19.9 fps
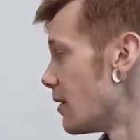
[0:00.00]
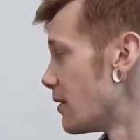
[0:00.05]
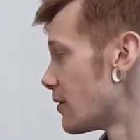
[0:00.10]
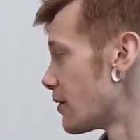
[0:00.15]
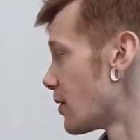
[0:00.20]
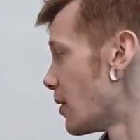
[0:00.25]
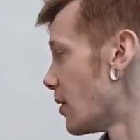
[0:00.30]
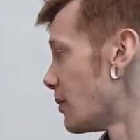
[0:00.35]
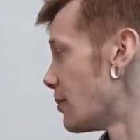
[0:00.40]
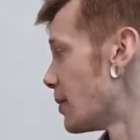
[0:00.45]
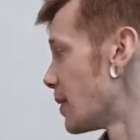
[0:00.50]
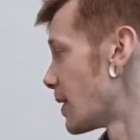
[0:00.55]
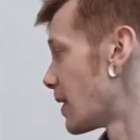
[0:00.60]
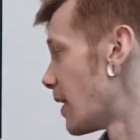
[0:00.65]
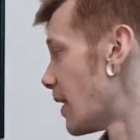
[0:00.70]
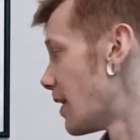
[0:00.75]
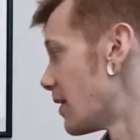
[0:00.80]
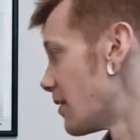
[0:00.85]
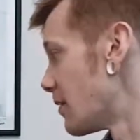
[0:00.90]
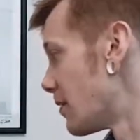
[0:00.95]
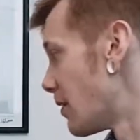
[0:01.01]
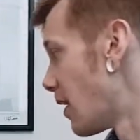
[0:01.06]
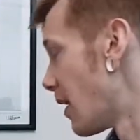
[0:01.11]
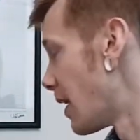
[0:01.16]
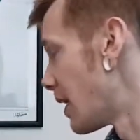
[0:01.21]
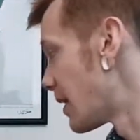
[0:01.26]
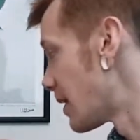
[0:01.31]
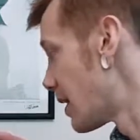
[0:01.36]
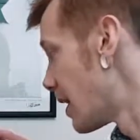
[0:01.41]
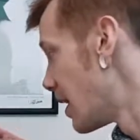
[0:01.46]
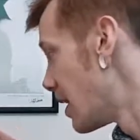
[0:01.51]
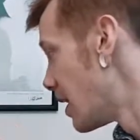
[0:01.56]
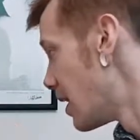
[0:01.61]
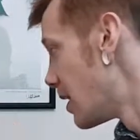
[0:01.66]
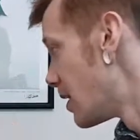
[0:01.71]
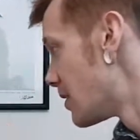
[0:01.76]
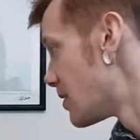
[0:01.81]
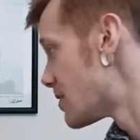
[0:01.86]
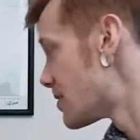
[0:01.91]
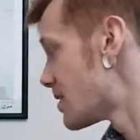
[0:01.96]
I've got my kind of like
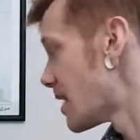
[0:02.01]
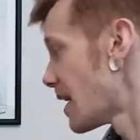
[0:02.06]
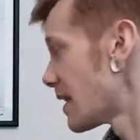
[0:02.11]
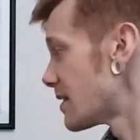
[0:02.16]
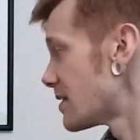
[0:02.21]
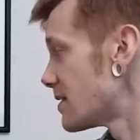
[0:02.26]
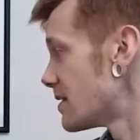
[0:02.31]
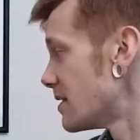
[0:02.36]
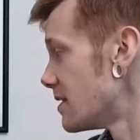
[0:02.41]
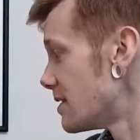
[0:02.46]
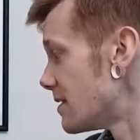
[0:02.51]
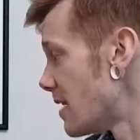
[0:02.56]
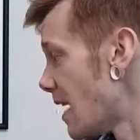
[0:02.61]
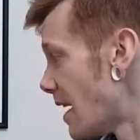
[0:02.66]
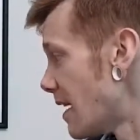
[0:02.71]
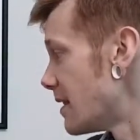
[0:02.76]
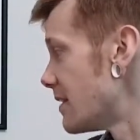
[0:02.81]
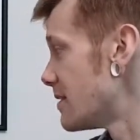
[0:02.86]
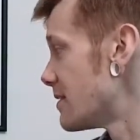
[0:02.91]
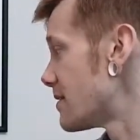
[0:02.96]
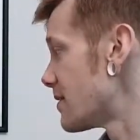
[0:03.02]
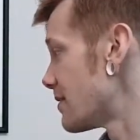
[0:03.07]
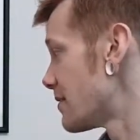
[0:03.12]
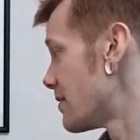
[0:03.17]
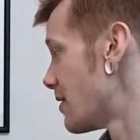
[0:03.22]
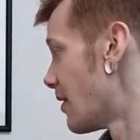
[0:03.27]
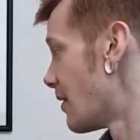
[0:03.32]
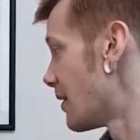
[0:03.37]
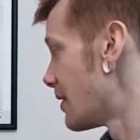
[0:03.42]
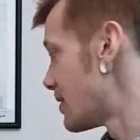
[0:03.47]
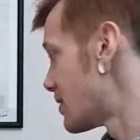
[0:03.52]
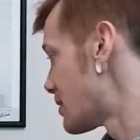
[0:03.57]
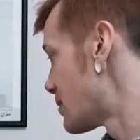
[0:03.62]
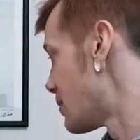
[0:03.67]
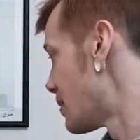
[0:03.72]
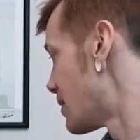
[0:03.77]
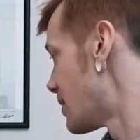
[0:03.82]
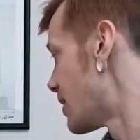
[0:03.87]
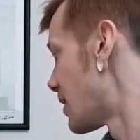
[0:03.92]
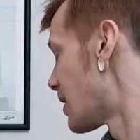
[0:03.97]
sexy dates nights
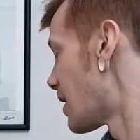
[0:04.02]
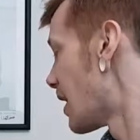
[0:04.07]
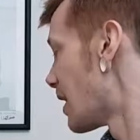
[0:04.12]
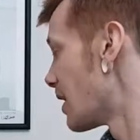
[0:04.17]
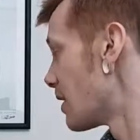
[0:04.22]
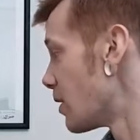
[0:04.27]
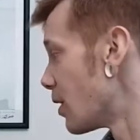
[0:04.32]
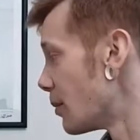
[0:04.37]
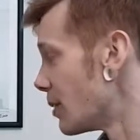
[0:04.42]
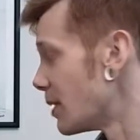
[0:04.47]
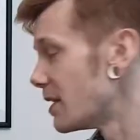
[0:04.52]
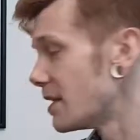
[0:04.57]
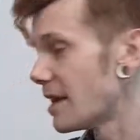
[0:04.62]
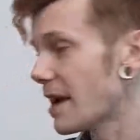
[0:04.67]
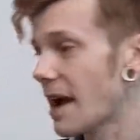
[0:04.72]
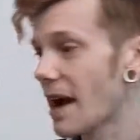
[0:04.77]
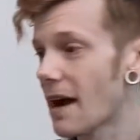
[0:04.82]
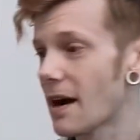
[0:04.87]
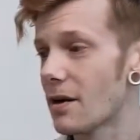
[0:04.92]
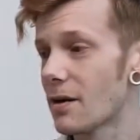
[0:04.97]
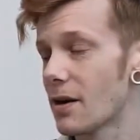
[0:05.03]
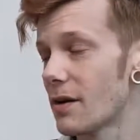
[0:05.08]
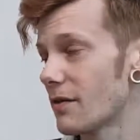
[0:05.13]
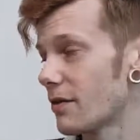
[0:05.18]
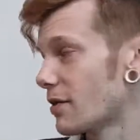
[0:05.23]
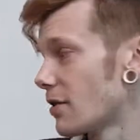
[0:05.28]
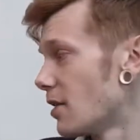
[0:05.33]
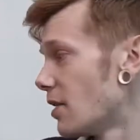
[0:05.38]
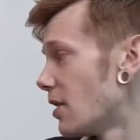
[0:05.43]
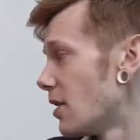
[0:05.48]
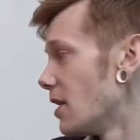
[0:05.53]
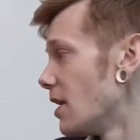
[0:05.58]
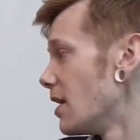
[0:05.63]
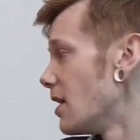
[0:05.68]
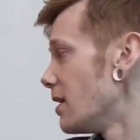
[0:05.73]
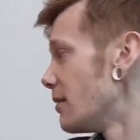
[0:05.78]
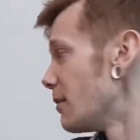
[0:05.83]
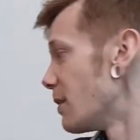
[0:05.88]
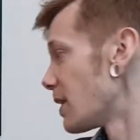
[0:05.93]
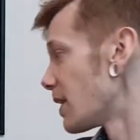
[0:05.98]
with the kind of L'Homme Ideal. I've got
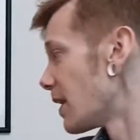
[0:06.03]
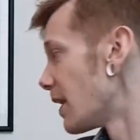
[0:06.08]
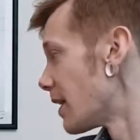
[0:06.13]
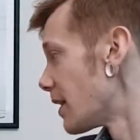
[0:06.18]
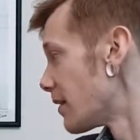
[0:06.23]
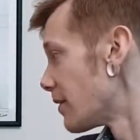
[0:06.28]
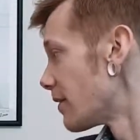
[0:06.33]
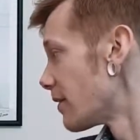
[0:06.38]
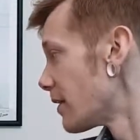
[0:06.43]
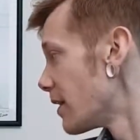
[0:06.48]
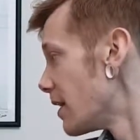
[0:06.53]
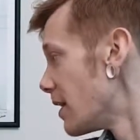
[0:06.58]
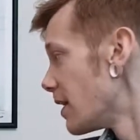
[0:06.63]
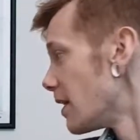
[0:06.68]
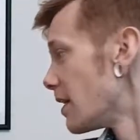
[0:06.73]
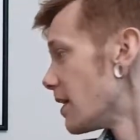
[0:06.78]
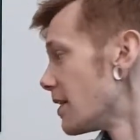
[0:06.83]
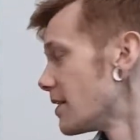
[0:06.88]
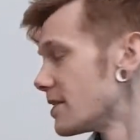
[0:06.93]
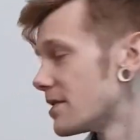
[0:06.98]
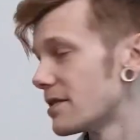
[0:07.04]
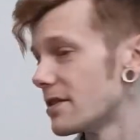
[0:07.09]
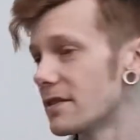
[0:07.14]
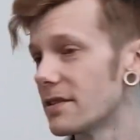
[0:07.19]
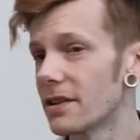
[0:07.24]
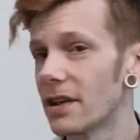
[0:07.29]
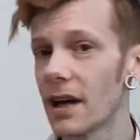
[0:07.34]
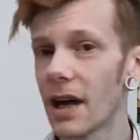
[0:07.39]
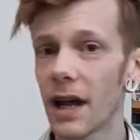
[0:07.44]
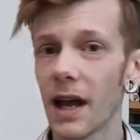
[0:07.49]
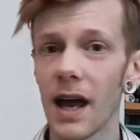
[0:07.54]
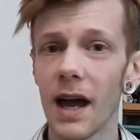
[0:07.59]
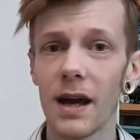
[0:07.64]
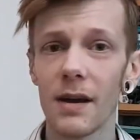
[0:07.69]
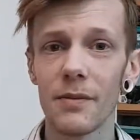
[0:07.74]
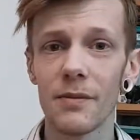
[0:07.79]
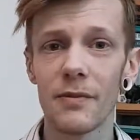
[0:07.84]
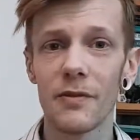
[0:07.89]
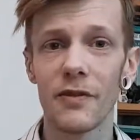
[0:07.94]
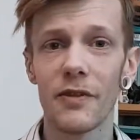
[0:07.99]
my kind of L'instant de
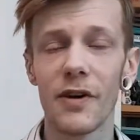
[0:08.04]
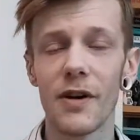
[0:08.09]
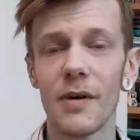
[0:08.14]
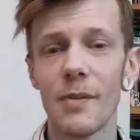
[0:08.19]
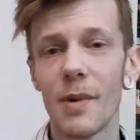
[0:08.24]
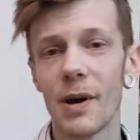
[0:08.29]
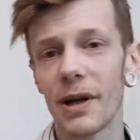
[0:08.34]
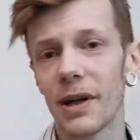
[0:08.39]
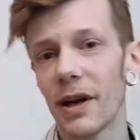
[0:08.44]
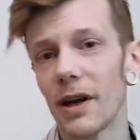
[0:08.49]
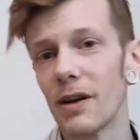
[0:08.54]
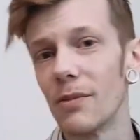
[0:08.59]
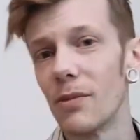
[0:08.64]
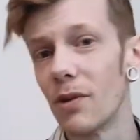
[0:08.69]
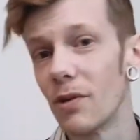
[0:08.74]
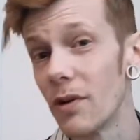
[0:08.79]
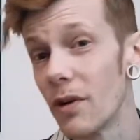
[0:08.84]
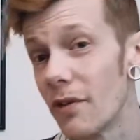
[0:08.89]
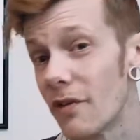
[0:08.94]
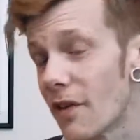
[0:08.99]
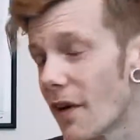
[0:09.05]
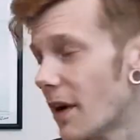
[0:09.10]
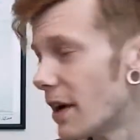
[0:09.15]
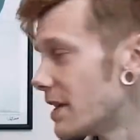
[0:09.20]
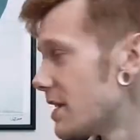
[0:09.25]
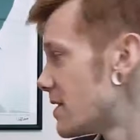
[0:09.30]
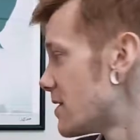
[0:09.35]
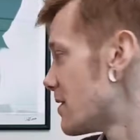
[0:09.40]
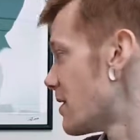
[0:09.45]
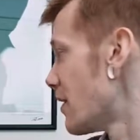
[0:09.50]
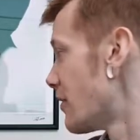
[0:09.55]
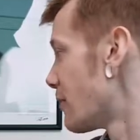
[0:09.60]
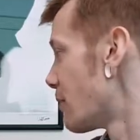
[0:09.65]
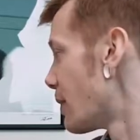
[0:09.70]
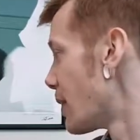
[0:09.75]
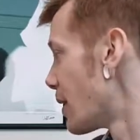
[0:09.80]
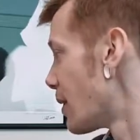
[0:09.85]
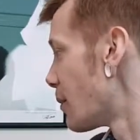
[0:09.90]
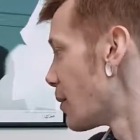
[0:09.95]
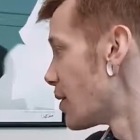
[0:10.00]
Guerlain for my kind of more refined stuff.
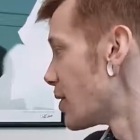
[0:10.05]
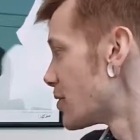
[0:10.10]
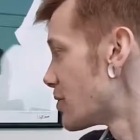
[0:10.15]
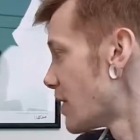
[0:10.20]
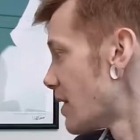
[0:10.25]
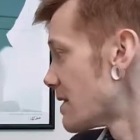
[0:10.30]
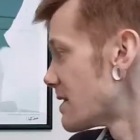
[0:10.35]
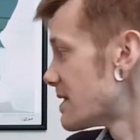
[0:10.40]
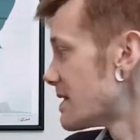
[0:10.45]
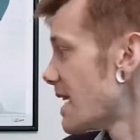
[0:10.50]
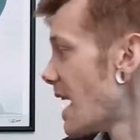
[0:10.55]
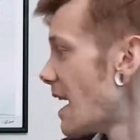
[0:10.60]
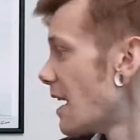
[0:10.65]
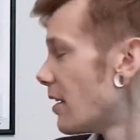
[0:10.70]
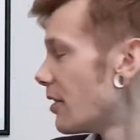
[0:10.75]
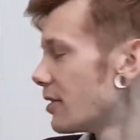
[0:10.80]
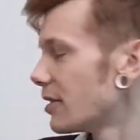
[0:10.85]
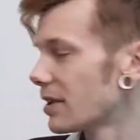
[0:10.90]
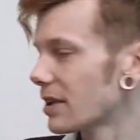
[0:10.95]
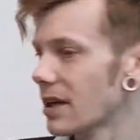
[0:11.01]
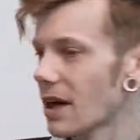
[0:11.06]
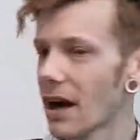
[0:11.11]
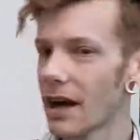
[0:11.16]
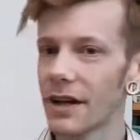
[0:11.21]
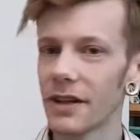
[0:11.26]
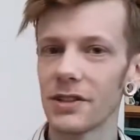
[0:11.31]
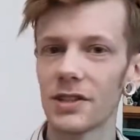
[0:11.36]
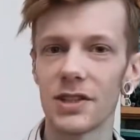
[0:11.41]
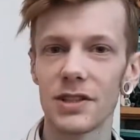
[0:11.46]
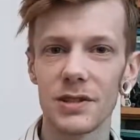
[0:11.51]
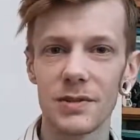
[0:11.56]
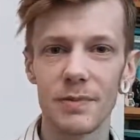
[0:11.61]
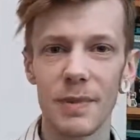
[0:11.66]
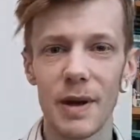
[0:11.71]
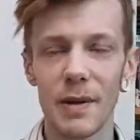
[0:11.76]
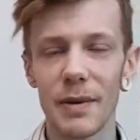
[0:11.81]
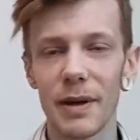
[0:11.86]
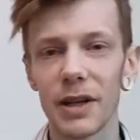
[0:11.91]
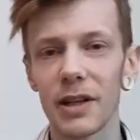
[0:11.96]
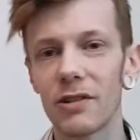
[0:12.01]
When I want to dress down and kind of just be
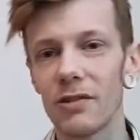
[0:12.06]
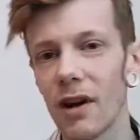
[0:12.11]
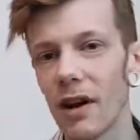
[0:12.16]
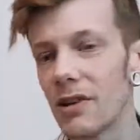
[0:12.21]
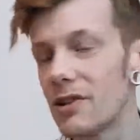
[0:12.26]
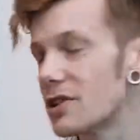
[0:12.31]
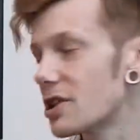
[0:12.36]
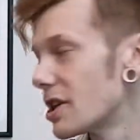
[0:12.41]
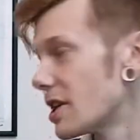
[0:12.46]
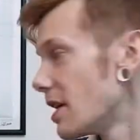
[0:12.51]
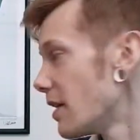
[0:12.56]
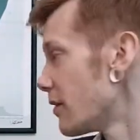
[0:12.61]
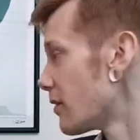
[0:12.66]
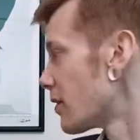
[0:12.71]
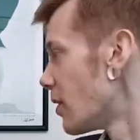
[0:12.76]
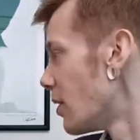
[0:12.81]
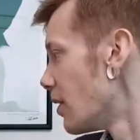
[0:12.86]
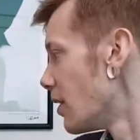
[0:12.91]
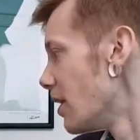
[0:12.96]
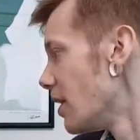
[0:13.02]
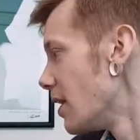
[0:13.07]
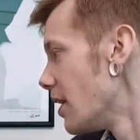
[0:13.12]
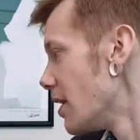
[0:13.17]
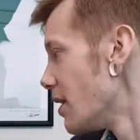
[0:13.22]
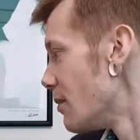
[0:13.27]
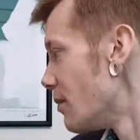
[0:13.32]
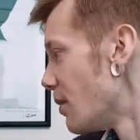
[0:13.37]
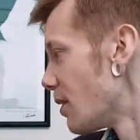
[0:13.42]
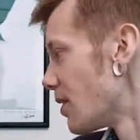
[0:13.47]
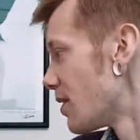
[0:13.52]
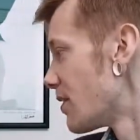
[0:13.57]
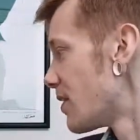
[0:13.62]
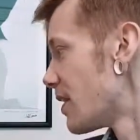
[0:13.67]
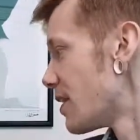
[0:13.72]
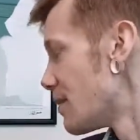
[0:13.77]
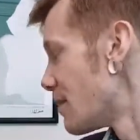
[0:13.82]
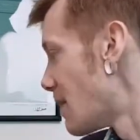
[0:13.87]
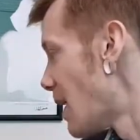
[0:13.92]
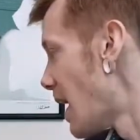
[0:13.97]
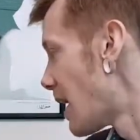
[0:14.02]
a bit grungy, I've got
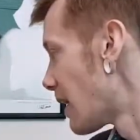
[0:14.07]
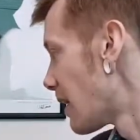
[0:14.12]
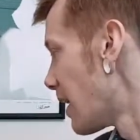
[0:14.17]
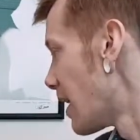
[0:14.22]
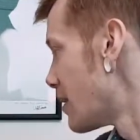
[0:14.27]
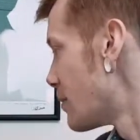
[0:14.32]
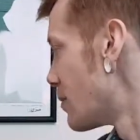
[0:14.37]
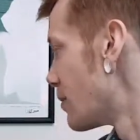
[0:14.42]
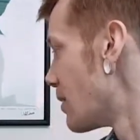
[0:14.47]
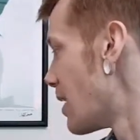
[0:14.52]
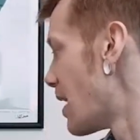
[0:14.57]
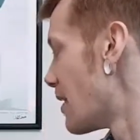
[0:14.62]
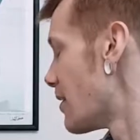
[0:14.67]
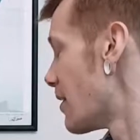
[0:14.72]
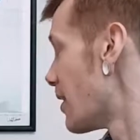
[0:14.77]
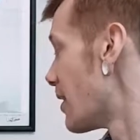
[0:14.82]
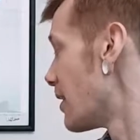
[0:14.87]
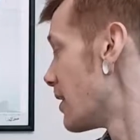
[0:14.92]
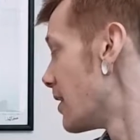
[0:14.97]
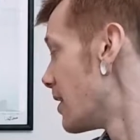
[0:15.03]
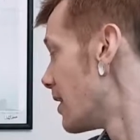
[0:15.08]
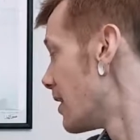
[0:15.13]
monotheme black label leather.